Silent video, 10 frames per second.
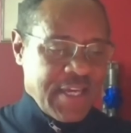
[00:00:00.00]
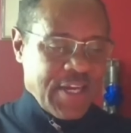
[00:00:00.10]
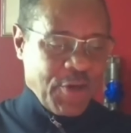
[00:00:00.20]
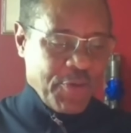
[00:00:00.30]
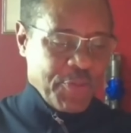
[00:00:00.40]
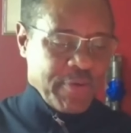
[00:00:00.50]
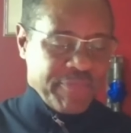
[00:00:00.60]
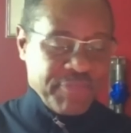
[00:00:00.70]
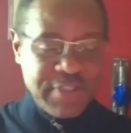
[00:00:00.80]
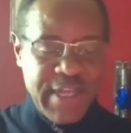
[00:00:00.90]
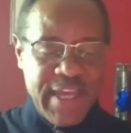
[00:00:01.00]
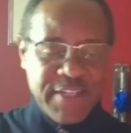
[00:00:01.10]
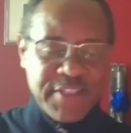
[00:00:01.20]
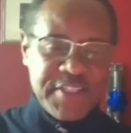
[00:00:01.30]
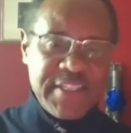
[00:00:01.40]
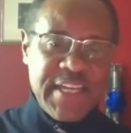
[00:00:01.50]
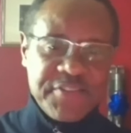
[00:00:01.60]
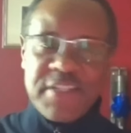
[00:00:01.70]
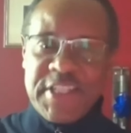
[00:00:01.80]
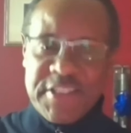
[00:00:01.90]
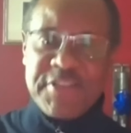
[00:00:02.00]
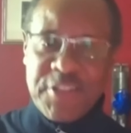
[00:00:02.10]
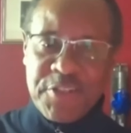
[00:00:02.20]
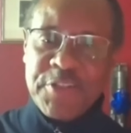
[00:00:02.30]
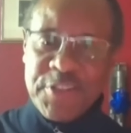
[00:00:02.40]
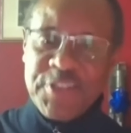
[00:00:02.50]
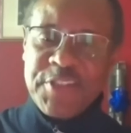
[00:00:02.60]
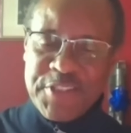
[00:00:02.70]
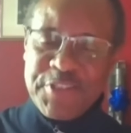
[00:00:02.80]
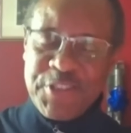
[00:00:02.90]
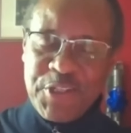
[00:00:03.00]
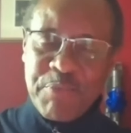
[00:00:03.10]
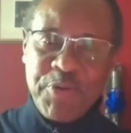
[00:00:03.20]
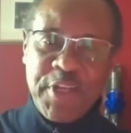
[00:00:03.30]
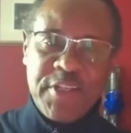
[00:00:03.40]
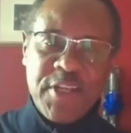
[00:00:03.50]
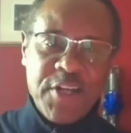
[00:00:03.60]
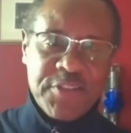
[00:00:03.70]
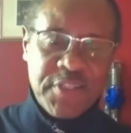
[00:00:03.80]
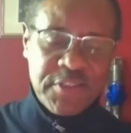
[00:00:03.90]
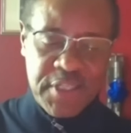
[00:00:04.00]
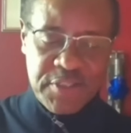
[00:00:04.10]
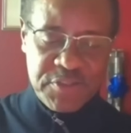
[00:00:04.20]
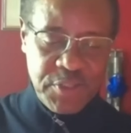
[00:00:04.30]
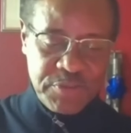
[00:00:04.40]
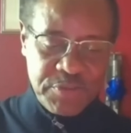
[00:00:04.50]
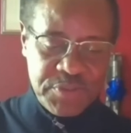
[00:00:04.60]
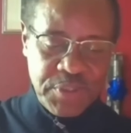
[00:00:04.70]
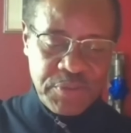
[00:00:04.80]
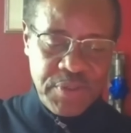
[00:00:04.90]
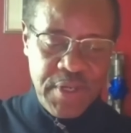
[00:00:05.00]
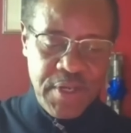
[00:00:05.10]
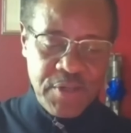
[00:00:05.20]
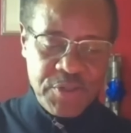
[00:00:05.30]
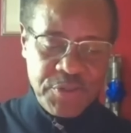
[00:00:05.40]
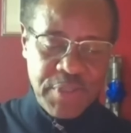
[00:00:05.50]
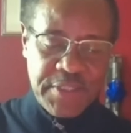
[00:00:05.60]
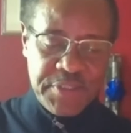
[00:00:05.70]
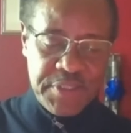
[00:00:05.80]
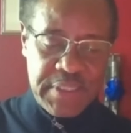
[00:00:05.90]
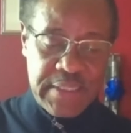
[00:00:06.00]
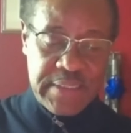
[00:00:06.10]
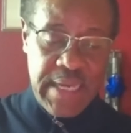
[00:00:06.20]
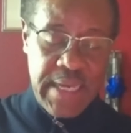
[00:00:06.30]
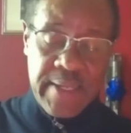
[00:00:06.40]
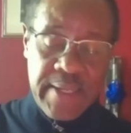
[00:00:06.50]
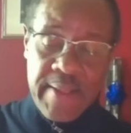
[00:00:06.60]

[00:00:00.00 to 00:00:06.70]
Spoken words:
although it feels like a necessity, it's still a pretty daunting thing. So cool that you did that.